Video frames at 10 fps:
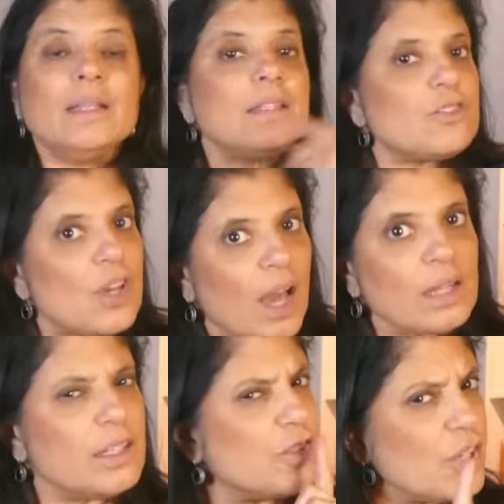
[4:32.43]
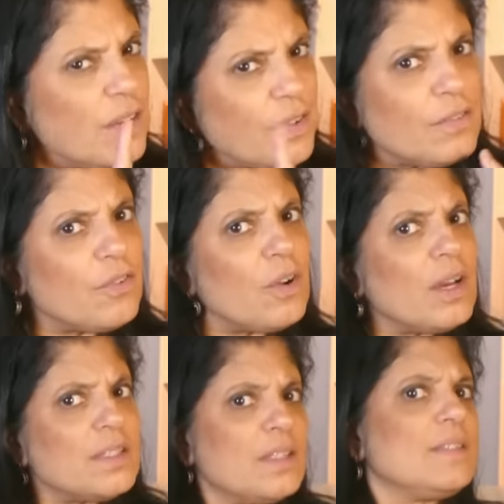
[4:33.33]
The challenge, even for
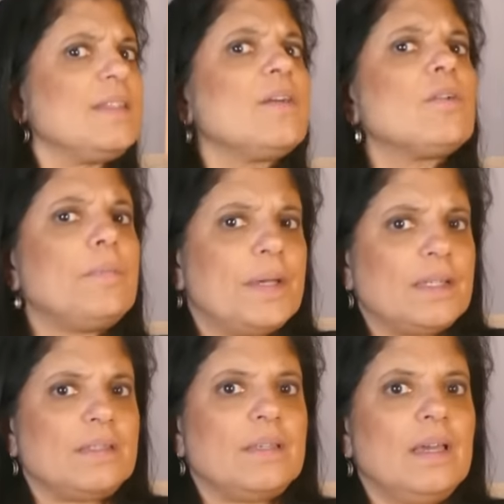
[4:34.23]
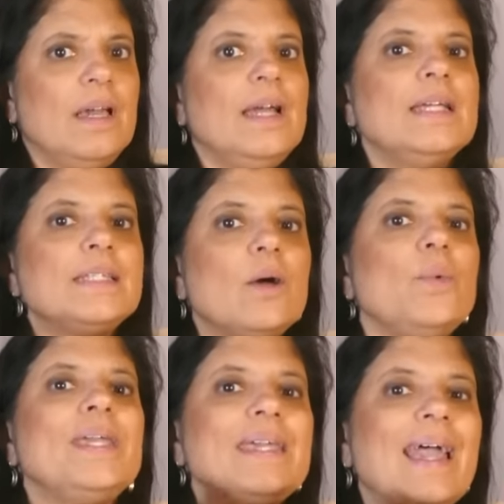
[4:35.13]
us as therapists, is that
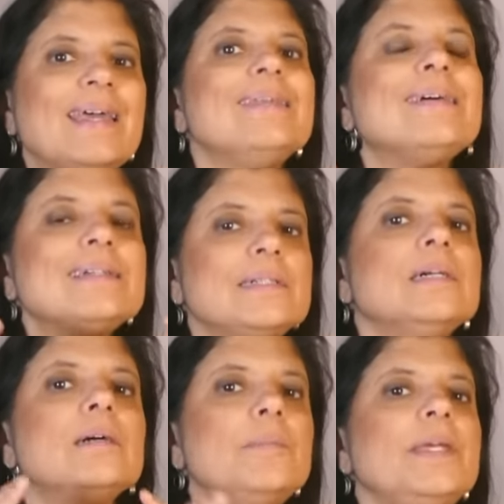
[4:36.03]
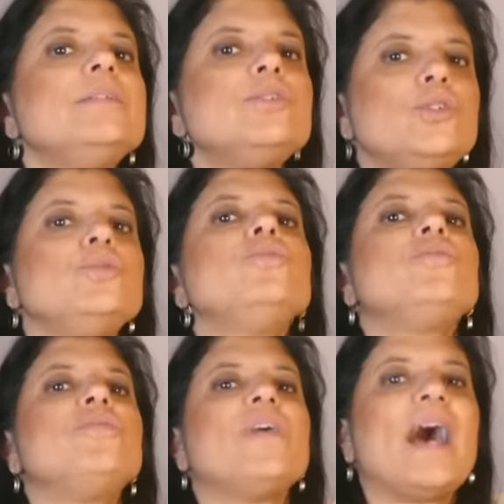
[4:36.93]
we cannot come in too
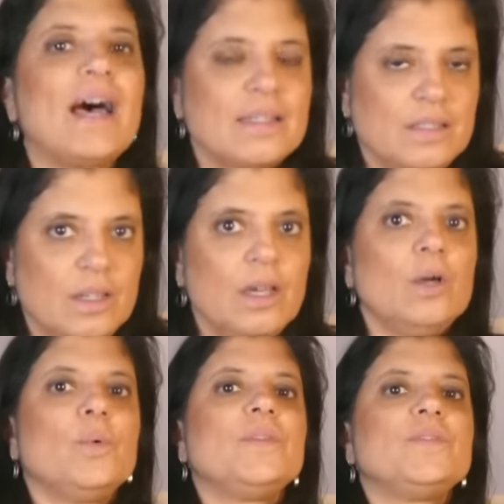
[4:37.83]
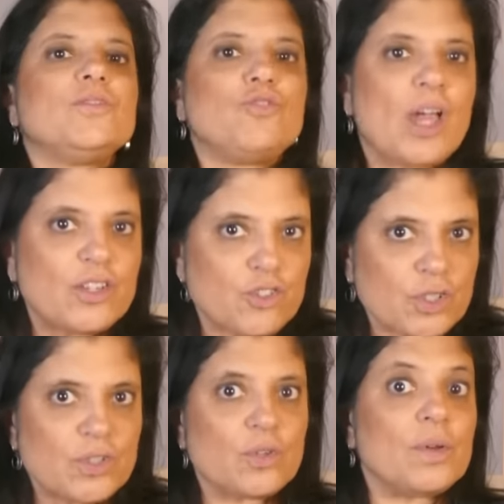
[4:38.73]
fast with
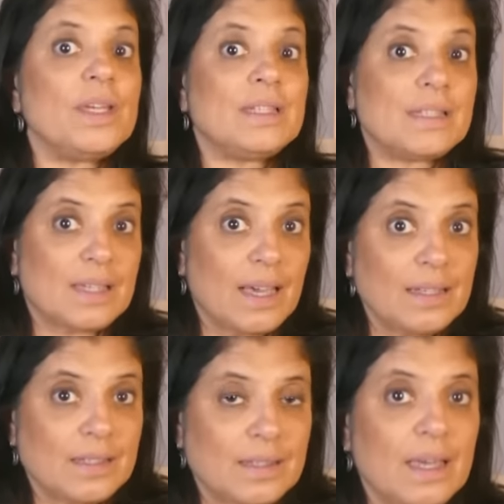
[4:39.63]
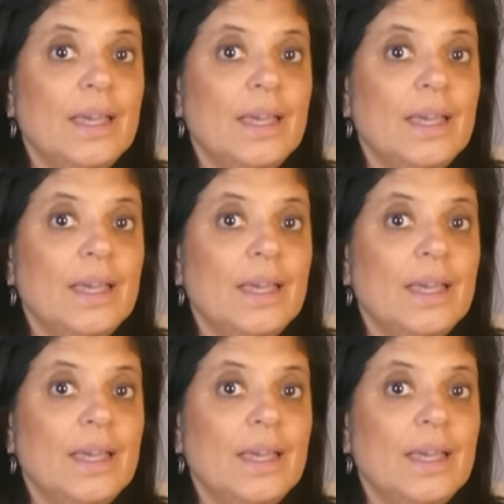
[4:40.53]
suggestions or insights.